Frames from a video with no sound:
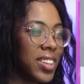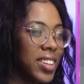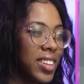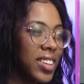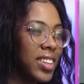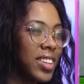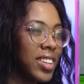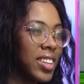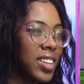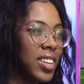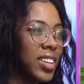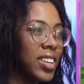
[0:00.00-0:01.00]

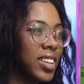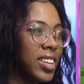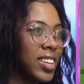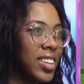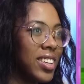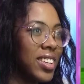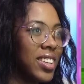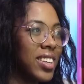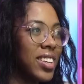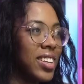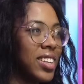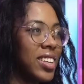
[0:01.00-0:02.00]

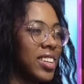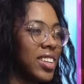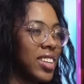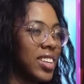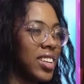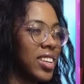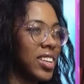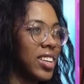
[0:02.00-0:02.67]
Nobody speaks.